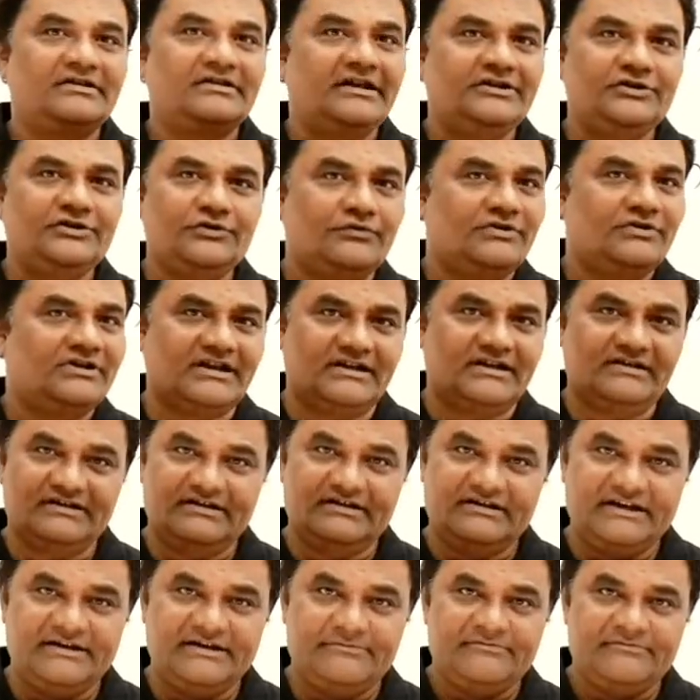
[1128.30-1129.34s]
Then you will tell
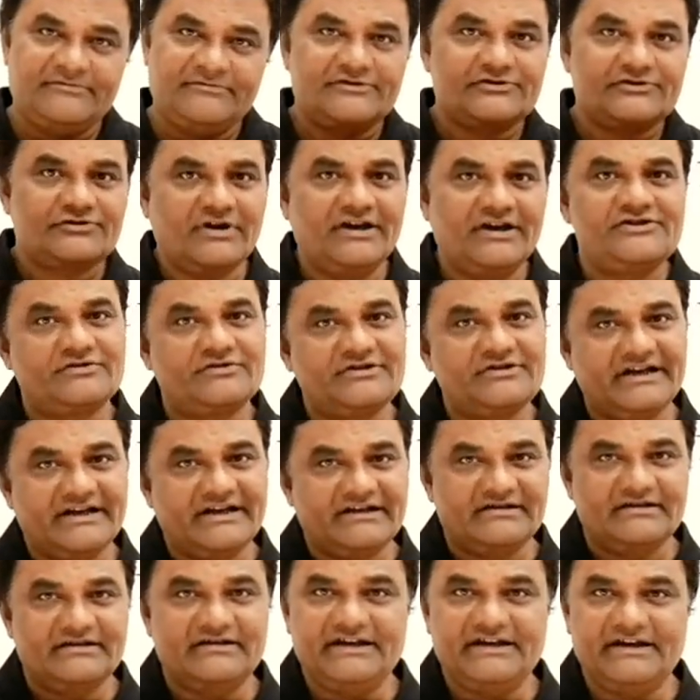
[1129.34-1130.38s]
the name. So I should
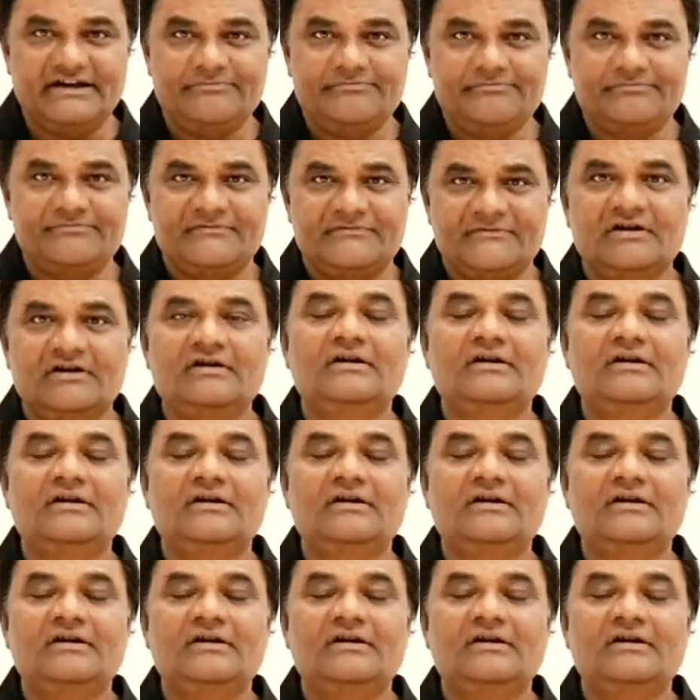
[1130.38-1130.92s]
take the name.